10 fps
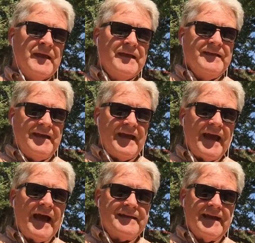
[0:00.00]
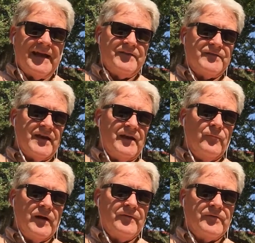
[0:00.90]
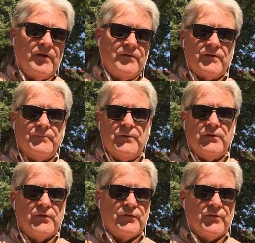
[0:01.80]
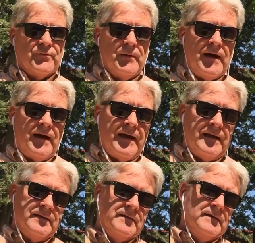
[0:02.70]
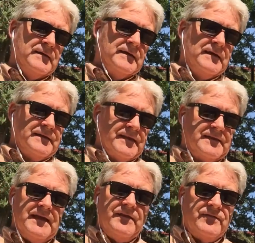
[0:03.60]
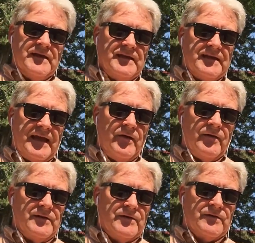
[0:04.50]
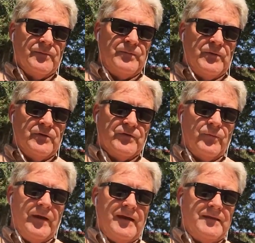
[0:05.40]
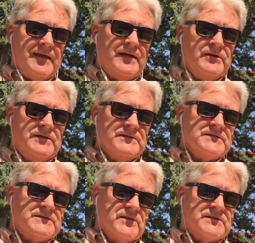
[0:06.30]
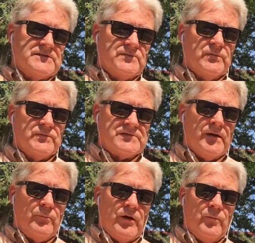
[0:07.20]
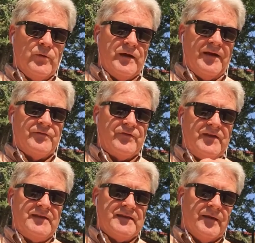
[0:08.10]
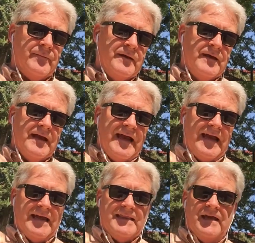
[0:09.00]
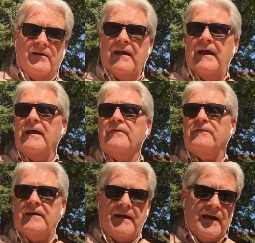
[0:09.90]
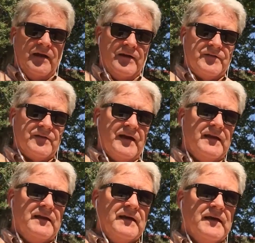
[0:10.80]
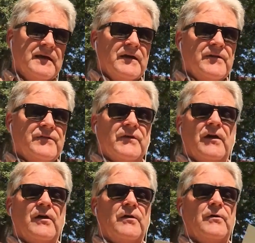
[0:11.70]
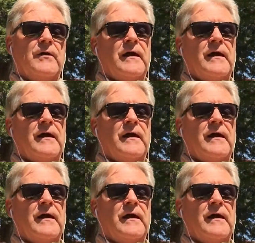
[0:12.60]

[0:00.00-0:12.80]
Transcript: Yeah, Danny said, and one of those computers was mine. The thieves didn't carry those computers away. They couldn't, so someone would have seen them. And they're heavy, Eric said. So